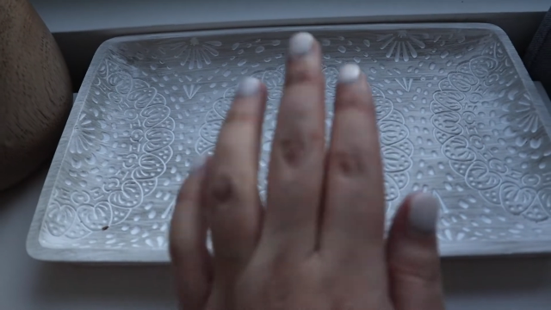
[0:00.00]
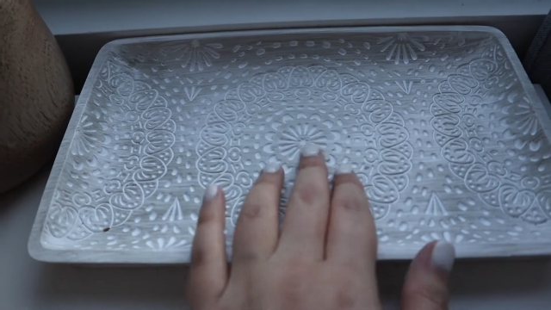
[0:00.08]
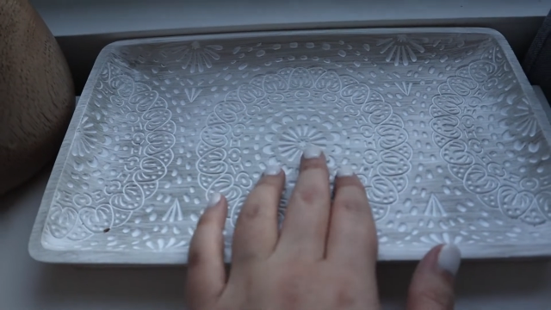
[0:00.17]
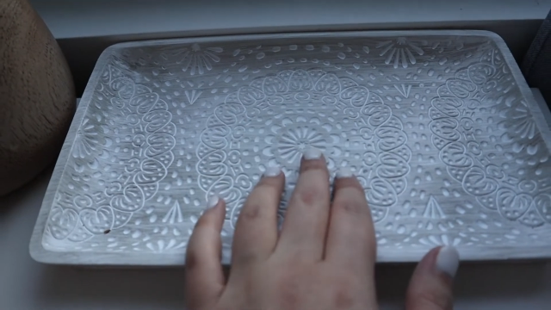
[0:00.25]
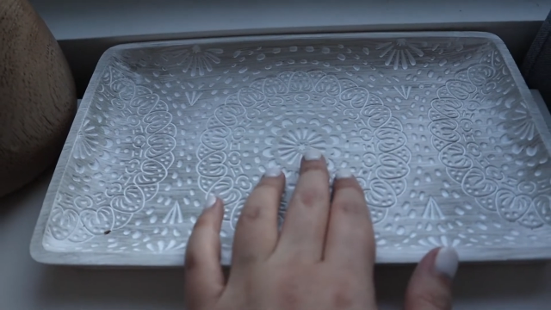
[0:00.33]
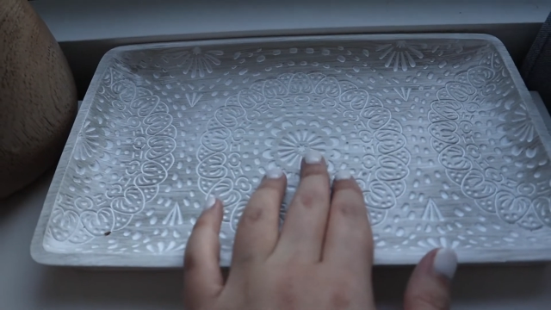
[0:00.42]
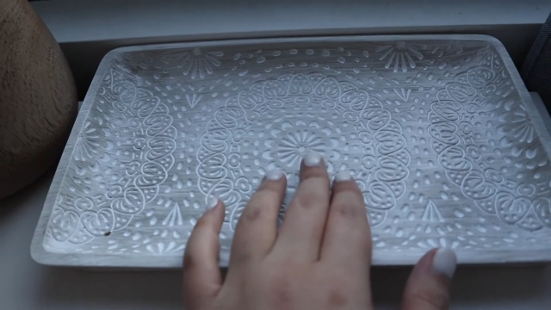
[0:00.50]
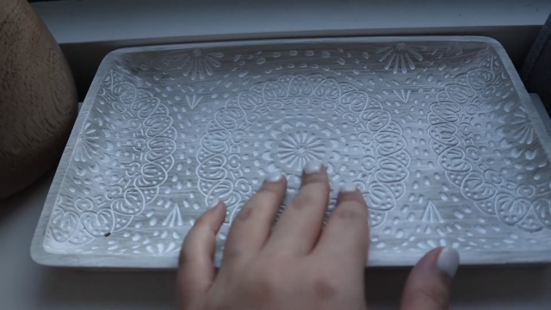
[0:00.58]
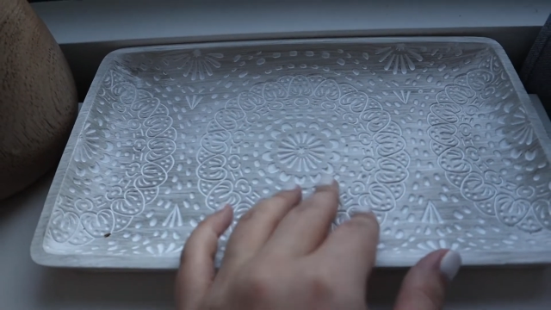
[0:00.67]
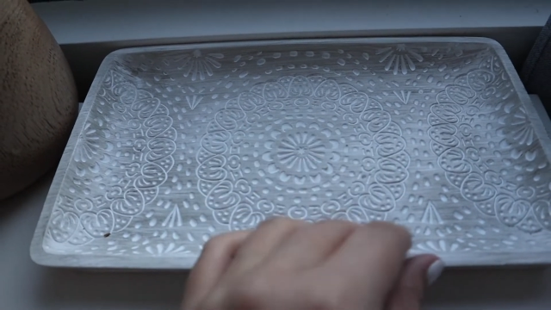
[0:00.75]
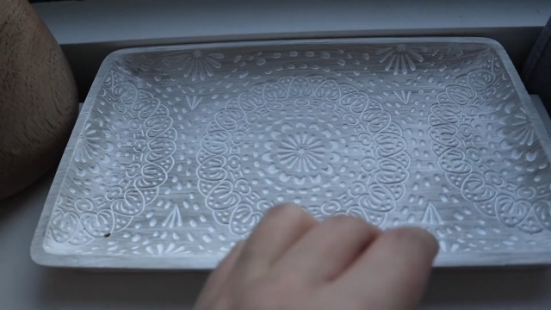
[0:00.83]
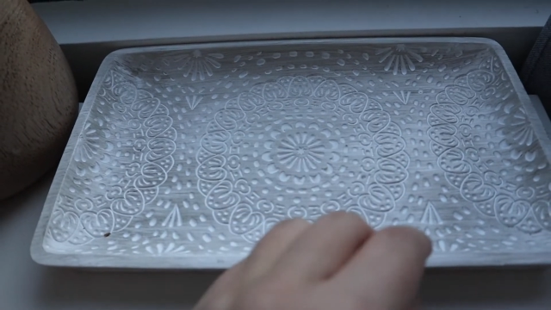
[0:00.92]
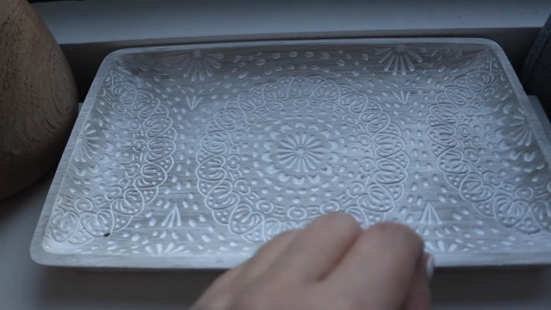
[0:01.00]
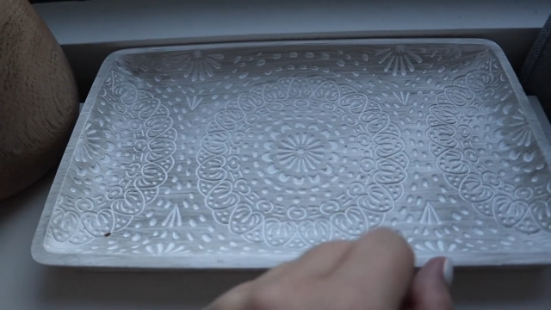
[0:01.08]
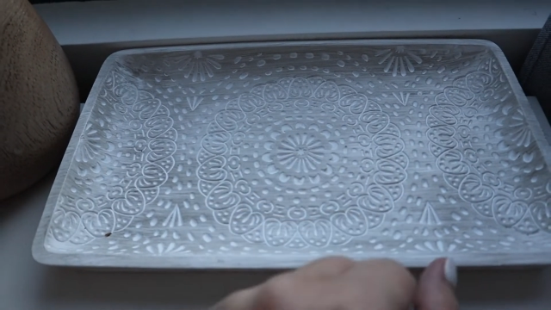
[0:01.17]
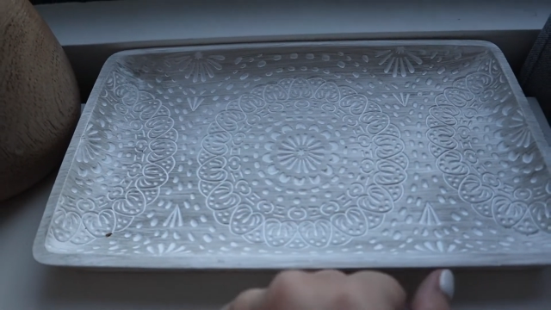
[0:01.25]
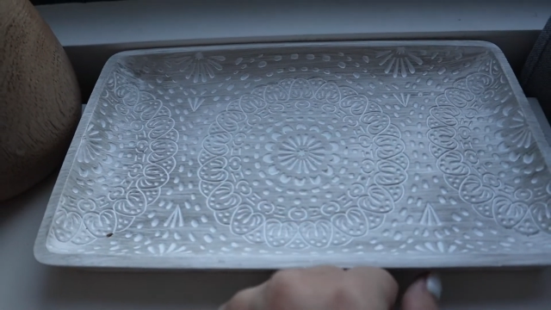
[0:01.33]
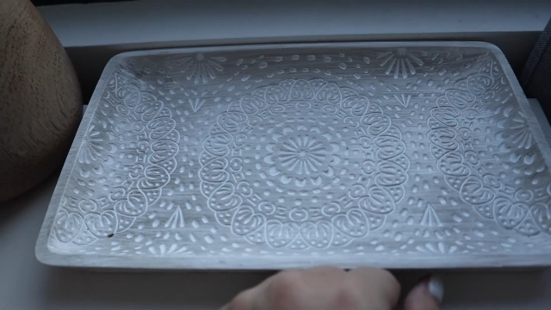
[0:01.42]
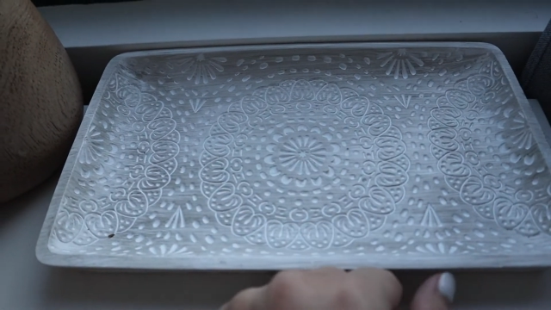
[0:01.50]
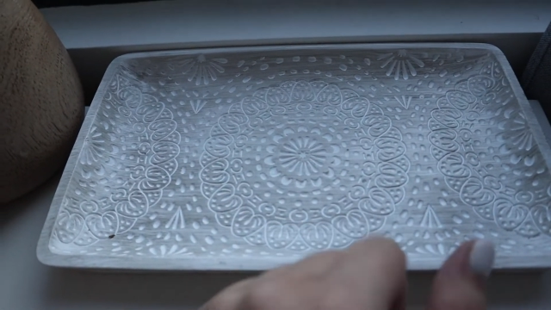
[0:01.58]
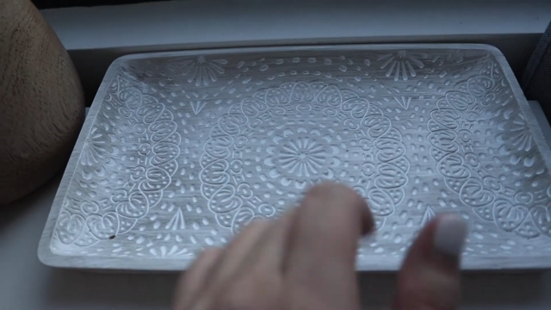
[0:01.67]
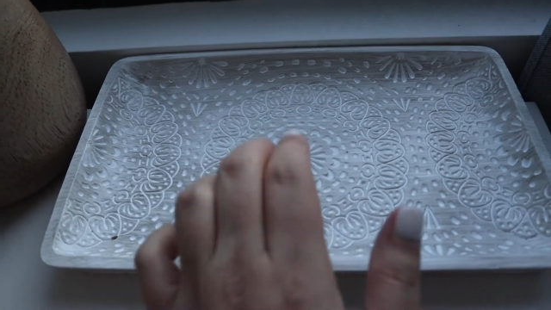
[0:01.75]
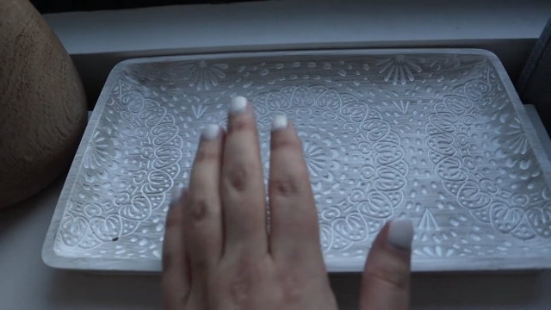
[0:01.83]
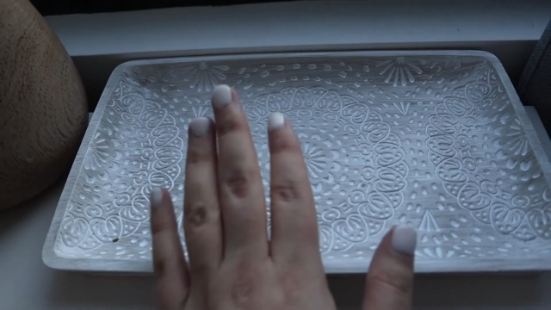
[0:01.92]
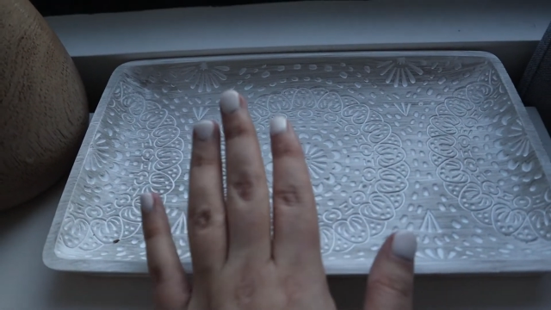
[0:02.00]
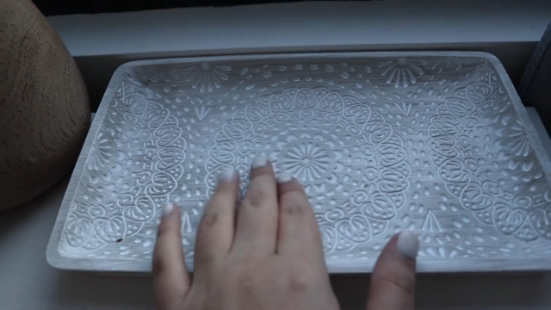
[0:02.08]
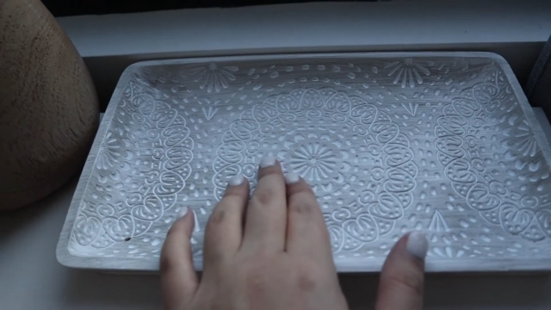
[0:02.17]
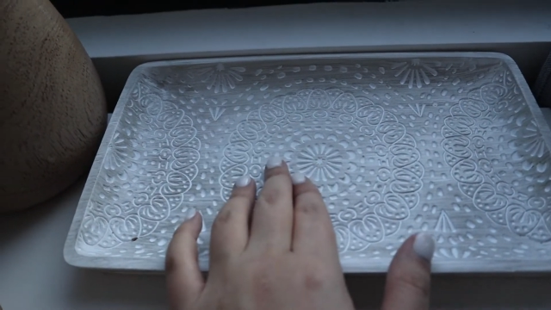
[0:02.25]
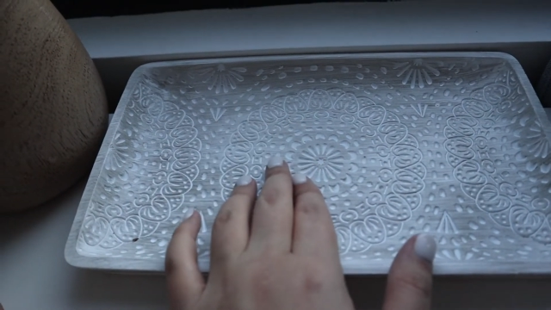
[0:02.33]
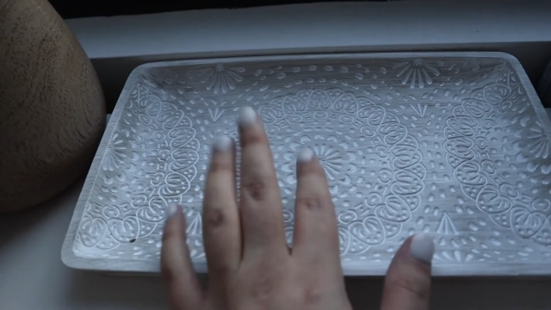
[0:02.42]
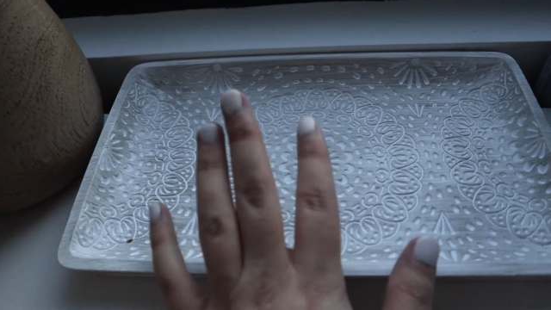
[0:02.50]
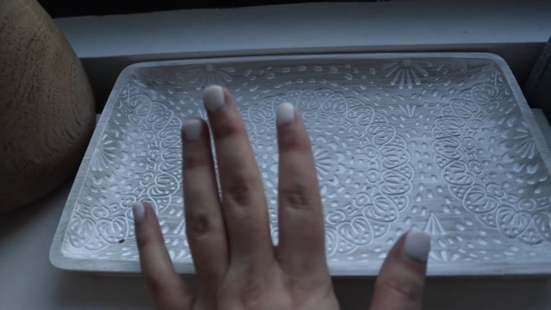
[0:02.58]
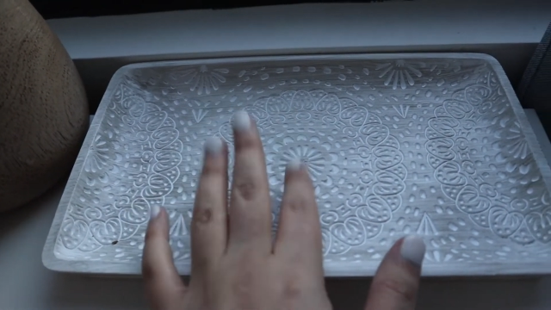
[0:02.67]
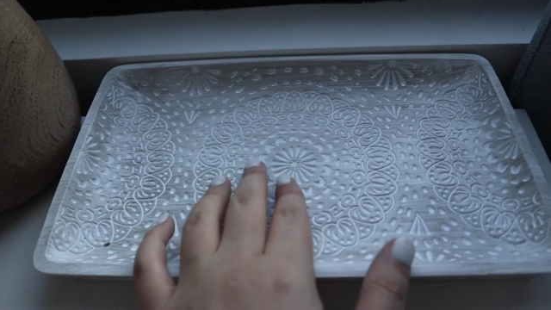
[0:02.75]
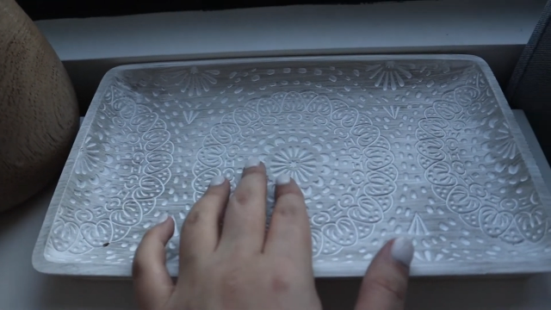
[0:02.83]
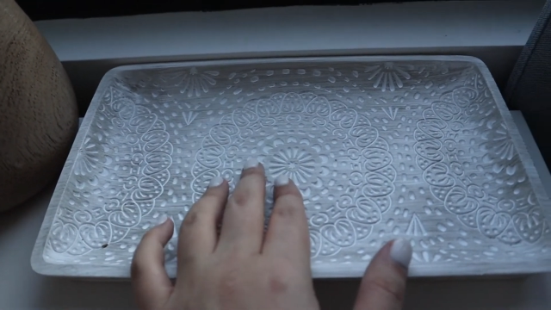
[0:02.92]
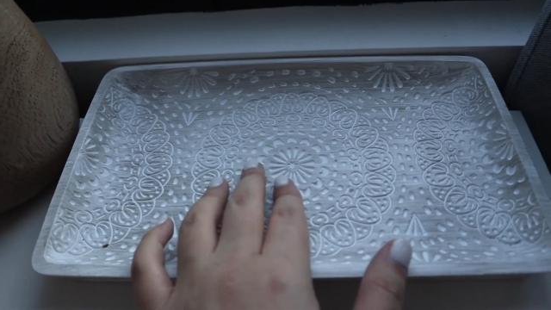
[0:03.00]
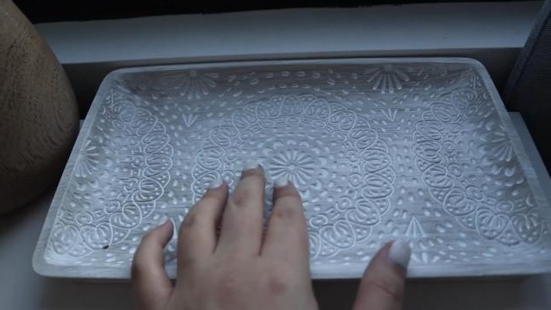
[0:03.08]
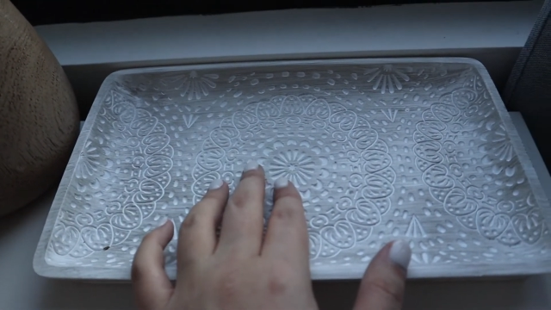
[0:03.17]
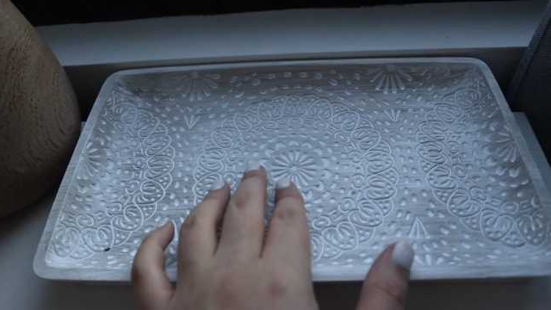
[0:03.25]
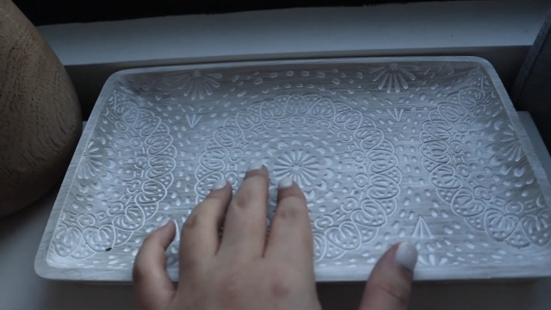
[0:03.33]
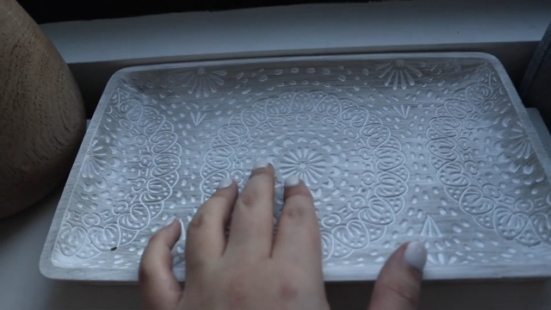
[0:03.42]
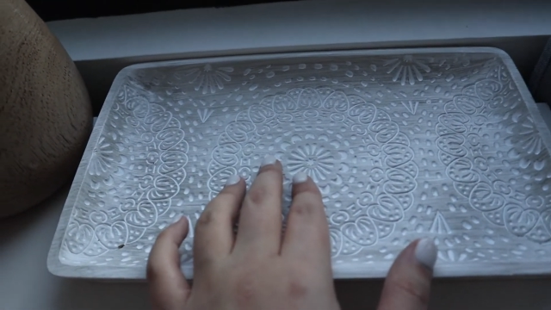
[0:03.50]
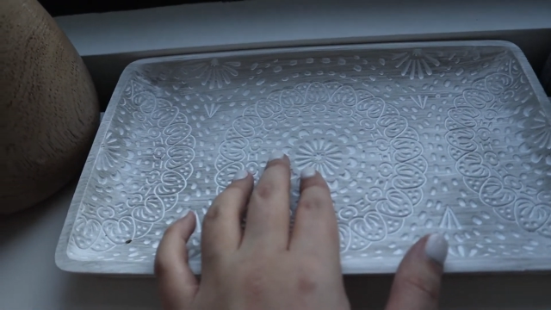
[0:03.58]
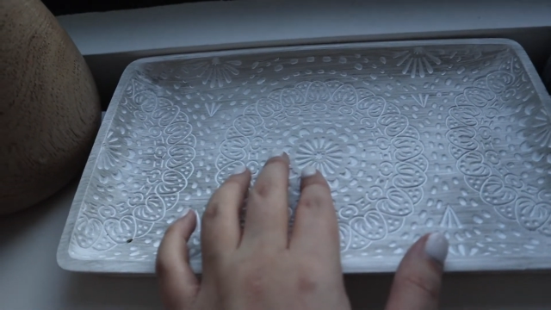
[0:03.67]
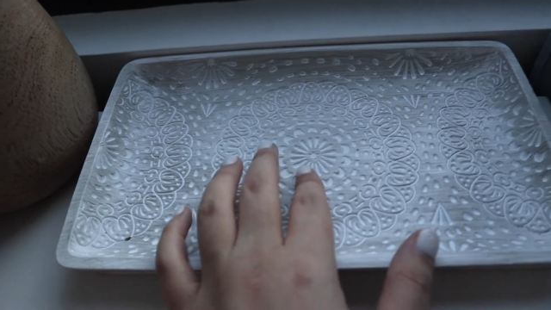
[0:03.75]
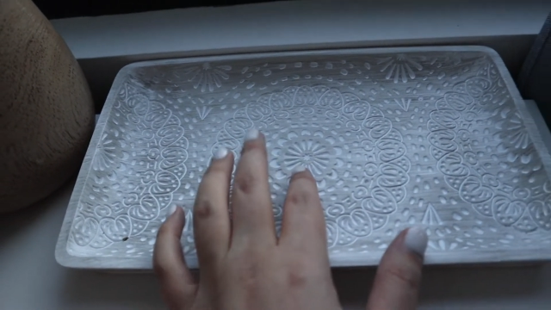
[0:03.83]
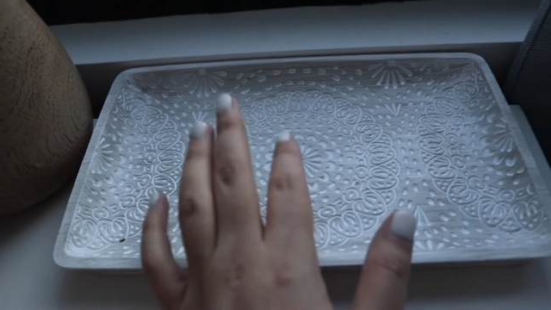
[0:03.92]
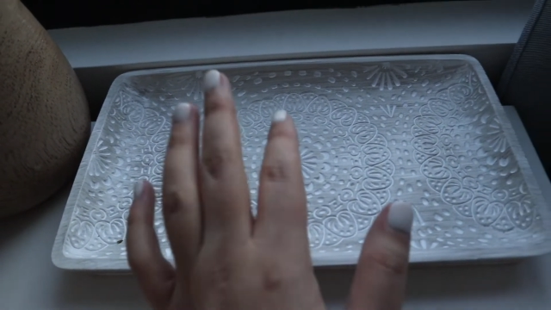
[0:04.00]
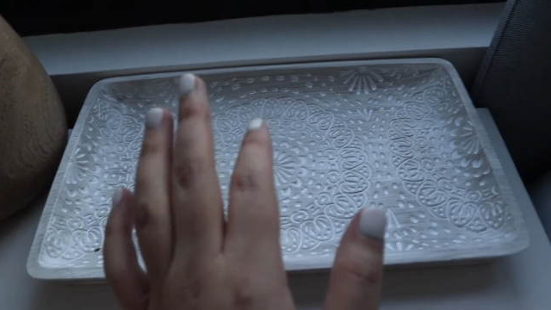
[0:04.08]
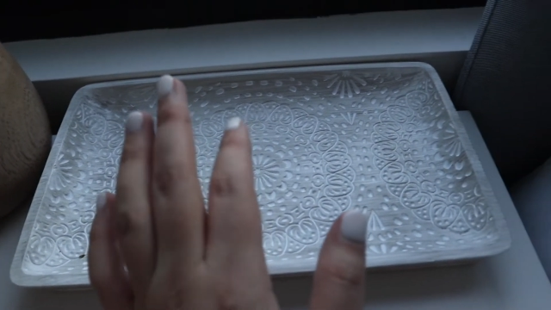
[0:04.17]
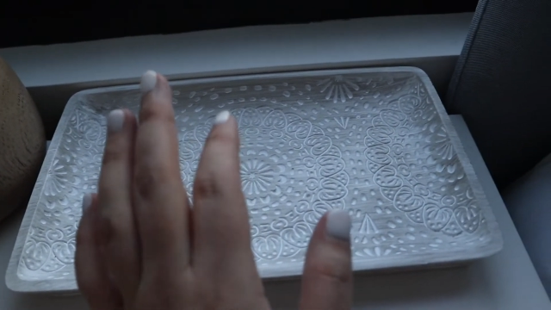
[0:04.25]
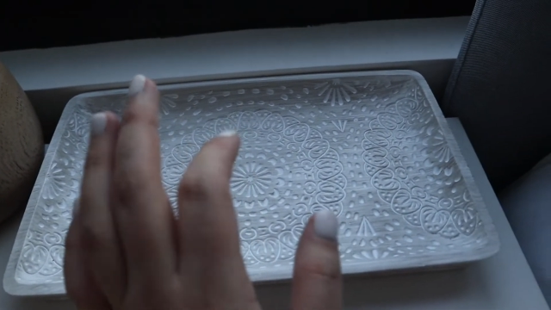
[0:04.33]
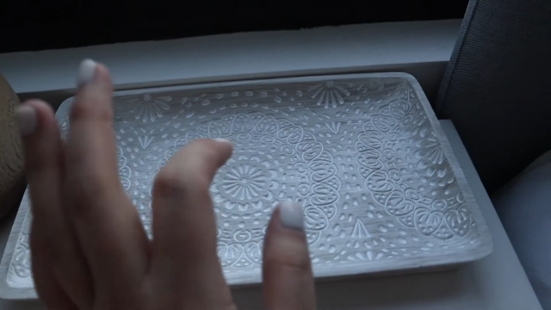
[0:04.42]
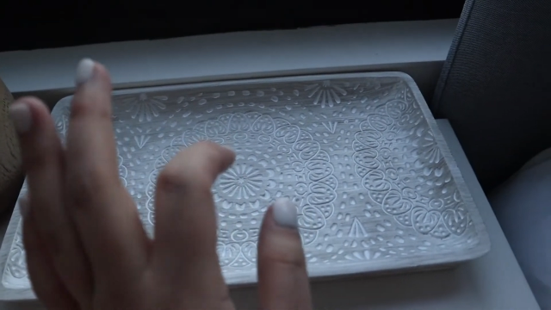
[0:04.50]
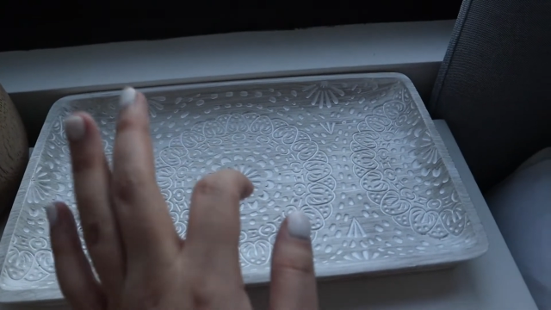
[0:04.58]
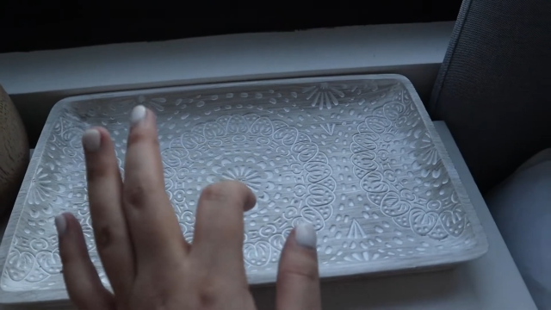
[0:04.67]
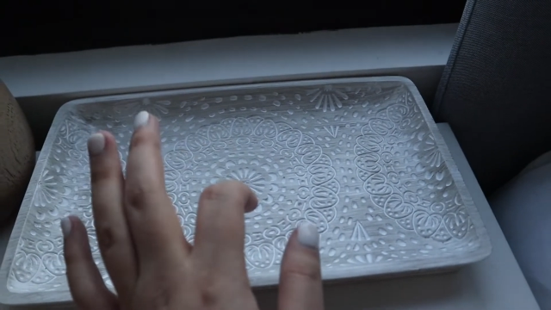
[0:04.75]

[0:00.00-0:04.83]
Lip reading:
[unreadable: no face in view]